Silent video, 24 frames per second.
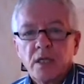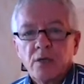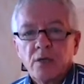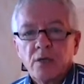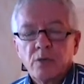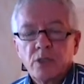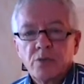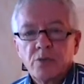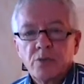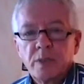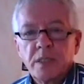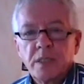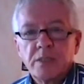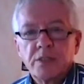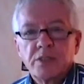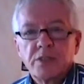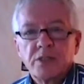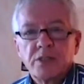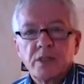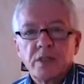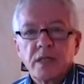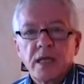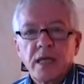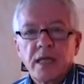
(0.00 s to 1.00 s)
which
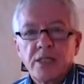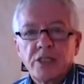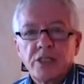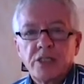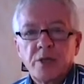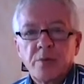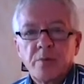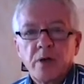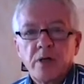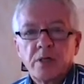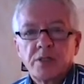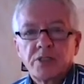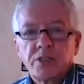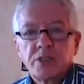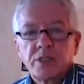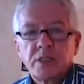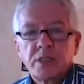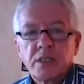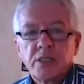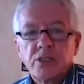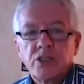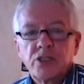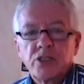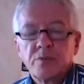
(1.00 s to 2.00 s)
means that
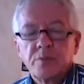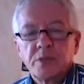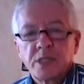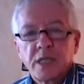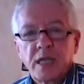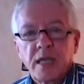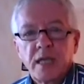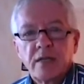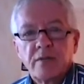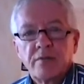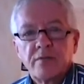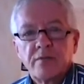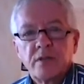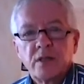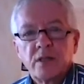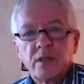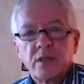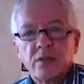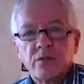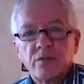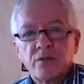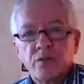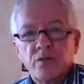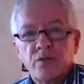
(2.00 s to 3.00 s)
HMRC jumps ahead of
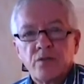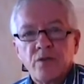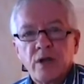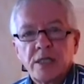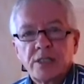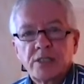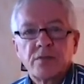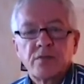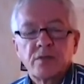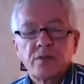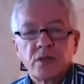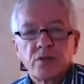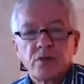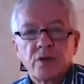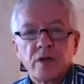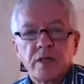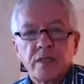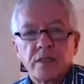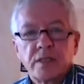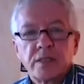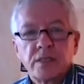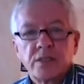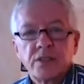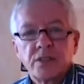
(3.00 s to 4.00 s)
the rest of the
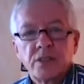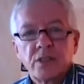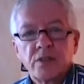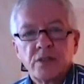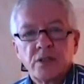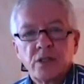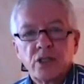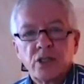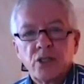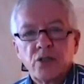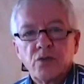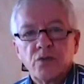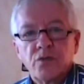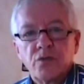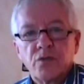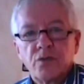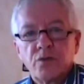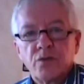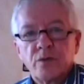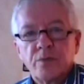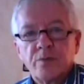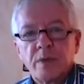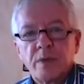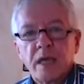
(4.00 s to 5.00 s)
creditors in the queue
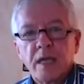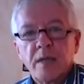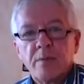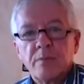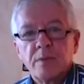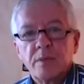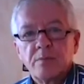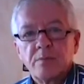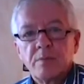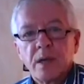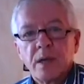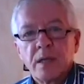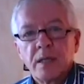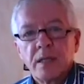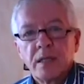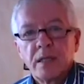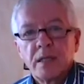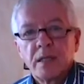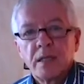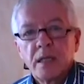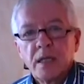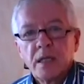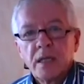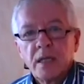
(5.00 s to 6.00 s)
for repayment
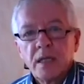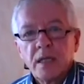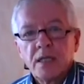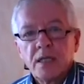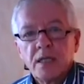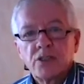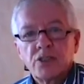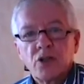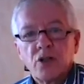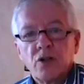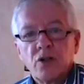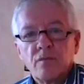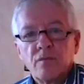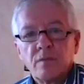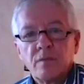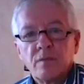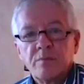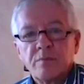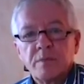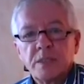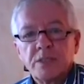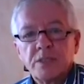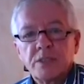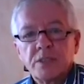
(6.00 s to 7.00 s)
by
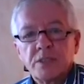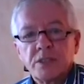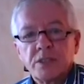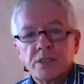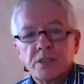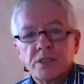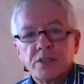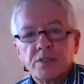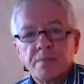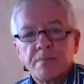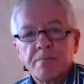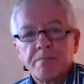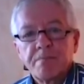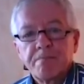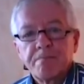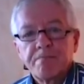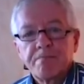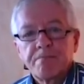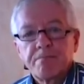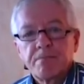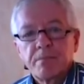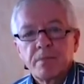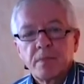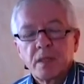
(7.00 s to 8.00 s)
insolvent businesses.
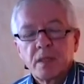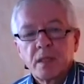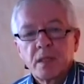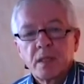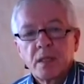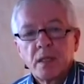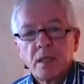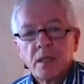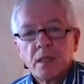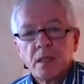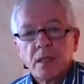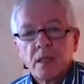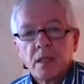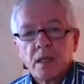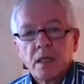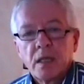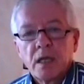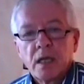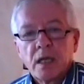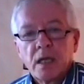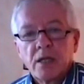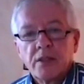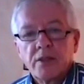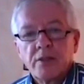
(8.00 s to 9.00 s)

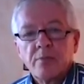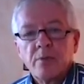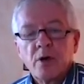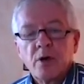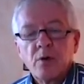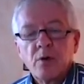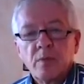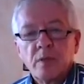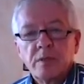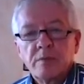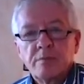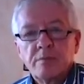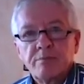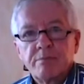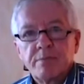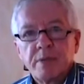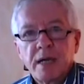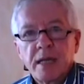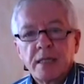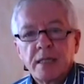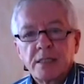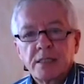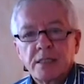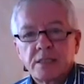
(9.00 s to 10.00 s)
At the moment,
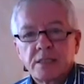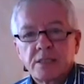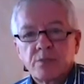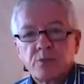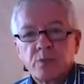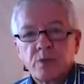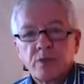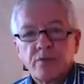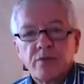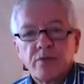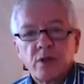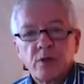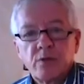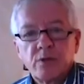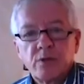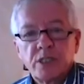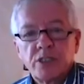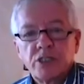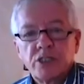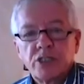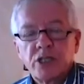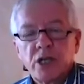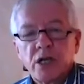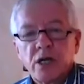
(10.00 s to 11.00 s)
banks with a
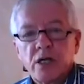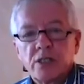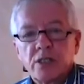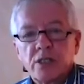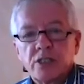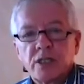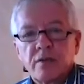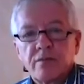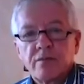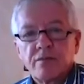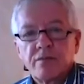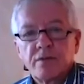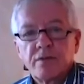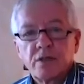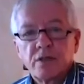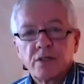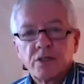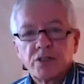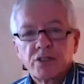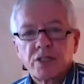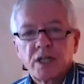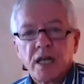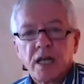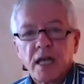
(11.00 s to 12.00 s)
floating charge have
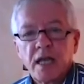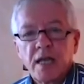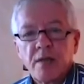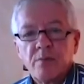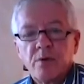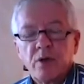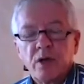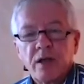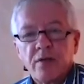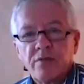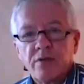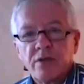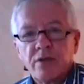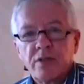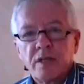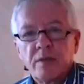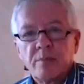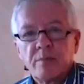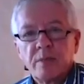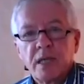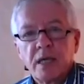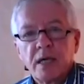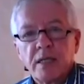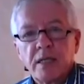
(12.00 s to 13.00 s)
first claim on
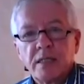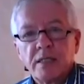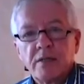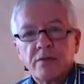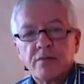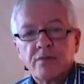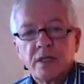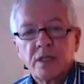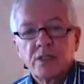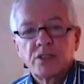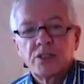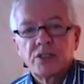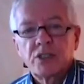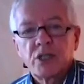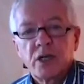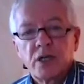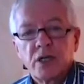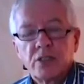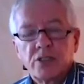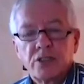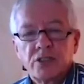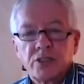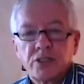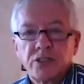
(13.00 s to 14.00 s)
everything behind a fixed
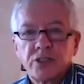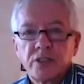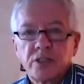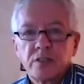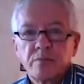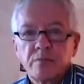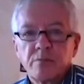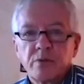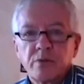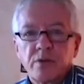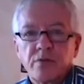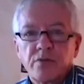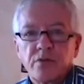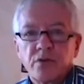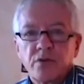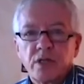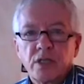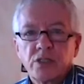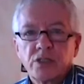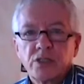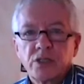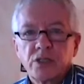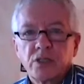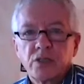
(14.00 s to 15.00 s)
charge and certain
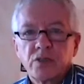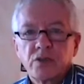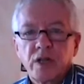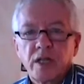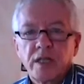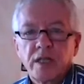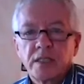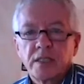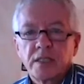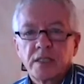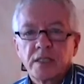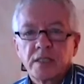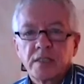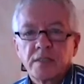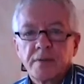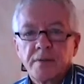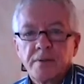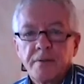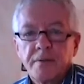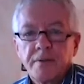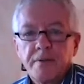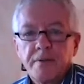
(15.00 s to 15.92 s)
preferential creditors.